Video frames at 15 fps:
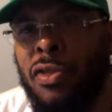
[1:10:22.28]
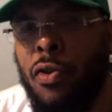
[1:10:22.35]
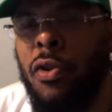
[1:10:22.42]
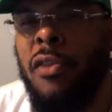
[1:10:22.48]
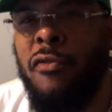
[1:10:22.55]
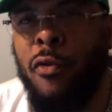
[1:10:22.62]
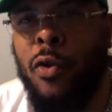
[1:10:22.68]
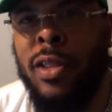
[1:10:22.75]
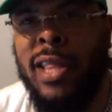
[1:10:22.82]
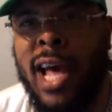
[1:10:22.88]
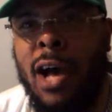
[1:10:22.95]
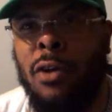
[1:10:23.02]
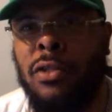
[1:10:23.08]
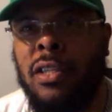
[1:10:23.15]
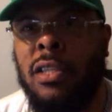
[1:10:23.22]

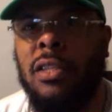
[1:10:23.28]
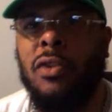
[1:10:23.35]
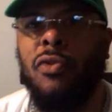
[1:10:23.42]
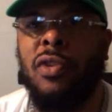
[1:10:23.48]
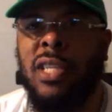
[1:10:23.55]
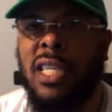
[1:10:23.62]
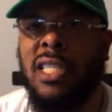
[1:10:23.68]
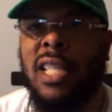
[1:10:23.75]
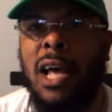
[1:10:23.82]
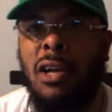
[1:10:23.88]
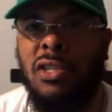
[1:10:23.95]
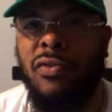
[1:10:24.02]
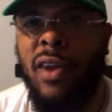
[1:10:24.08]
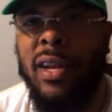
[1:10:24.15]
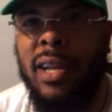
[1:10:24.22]
34,000,
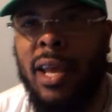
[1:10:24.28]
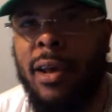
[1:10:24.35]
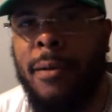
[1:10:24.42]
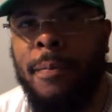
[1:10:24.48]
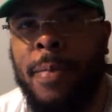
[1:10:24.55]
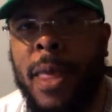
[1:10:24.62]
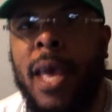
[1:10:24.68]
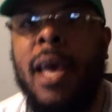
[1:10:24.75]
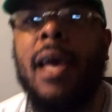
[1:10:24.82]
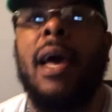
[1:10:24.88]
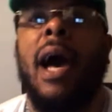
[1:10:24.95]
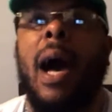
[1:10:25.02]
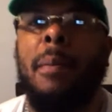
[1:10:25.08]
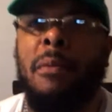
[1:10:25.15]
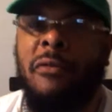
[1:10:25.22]
36,000 right now,
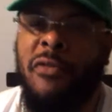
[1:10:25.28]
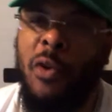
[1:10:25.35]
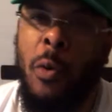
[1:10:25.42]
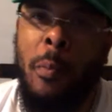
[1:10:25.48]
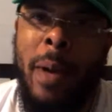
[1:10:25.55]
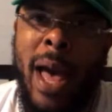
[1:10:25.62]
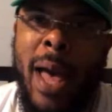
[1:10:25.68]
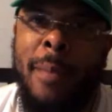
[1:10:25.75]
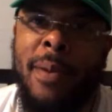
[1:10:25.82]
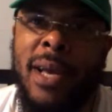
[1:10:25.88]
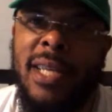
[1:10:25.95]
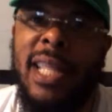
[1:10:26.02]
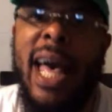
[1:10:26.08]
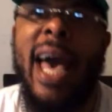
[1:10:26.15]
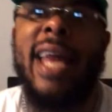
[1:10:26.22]
I'm gonna feel bad
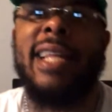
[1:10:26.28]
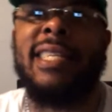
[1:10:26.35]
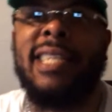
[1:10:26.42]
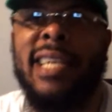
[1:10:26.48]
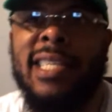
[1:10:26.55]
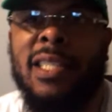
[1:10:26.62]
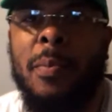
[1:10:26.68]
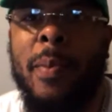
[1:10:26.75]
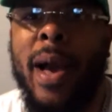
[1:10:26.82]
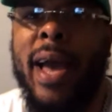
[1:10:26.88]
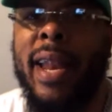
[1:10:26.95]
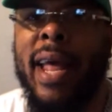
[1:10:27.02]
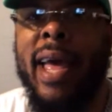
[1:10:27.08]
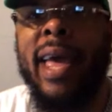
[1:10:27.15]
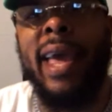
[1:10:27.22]
because I had a chance to buy
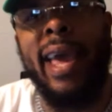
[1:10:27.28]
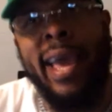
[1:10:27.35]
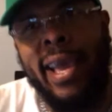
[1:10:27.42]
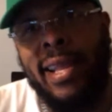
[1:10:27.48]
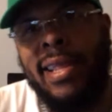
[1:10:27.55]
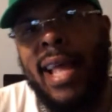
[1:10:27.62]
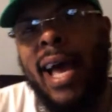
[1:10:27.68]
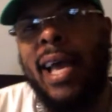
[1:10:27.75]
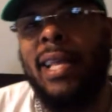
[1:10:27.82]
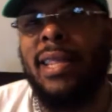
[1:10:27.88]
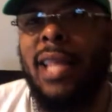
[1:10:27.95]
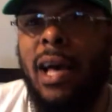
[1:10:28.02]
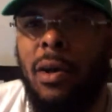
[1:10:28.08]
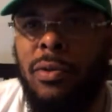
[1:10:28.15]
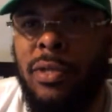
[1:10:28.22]
it at 8,
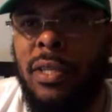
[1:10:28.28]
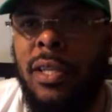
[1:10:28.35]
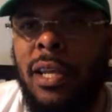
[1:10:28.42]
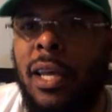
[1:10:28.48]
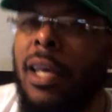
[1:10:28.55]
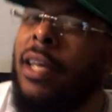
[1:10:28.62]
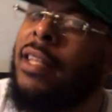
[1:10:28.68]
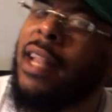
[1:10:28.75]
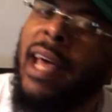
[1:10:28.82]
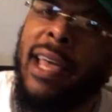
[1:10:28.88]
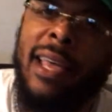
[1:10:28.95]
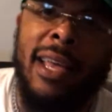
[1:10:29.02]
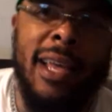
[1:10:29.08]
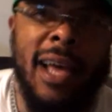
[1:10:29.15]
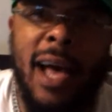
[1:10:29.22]
9,000.
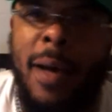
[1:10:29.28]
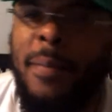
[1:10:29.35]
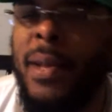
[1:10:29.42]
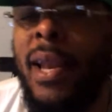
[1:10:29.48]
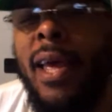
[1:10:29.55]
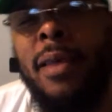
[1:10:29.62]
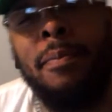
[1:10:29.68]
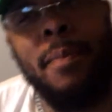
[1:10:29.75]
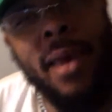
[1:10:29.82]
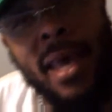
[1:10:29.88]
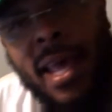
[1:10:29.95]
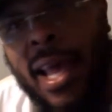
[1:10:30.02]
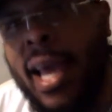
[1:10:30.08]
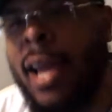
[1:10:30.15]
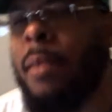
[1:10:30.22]
Like I'll be like,
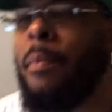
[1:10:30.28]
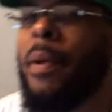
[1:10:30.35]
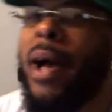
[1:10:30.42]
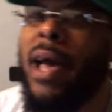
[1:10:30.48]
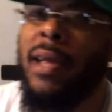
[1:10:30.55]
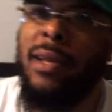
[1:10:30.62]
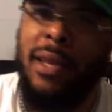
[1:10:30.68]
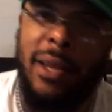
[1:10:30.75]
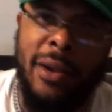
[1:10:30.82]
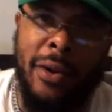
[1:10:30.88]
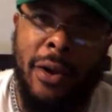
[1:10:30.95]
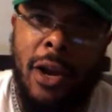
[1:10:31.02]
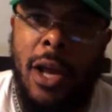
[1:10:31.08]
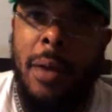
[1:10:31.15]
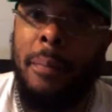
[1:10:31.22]
man, I gotta buy it
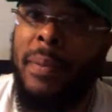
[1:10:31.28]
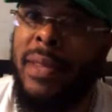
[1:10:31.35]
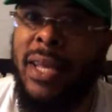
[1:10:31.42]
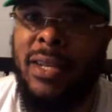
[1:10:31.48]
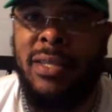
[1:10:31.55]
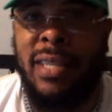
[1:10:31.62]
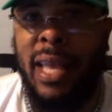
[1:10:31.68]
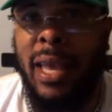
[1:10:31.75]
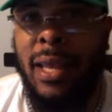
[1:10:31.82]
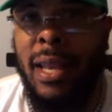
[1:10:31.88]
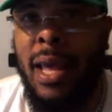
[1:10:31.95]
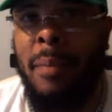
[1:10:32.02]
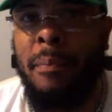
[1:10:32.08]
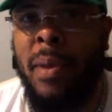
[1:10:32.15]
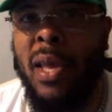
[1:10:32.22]
there. But they're saying
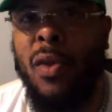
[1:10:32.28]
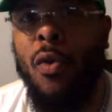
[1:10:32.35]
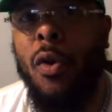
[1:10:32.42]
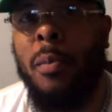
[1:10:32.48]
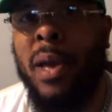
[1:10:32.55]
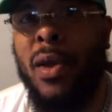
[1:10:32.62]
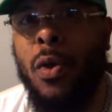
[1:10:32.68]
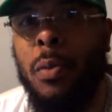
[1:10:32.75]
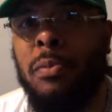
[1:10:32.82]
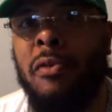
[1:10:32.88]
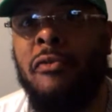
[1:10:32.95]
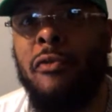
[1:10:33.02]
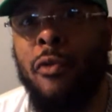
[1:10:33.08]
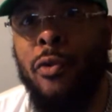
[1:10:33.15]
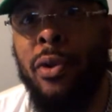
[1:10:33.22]
that Bitcoin might go up to
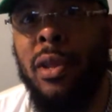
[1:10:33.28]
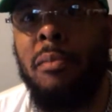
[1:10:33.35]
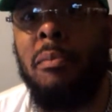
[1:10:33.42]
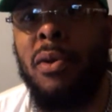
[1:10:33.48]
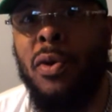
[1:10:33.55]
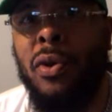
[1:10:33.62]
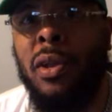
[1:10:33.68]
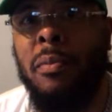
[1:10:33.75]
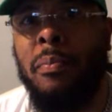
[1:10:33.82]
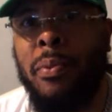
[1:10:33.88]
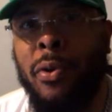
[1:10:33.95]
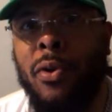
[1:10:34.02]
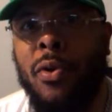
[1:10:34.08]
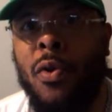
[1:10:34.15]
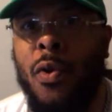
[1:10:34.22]
40 million
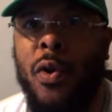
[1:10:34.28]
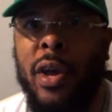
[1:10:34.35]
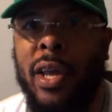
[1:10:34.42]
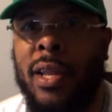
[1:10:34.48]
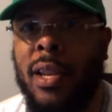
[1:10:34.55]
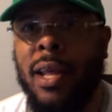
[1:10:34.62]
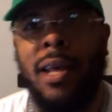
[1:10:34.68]
per coin.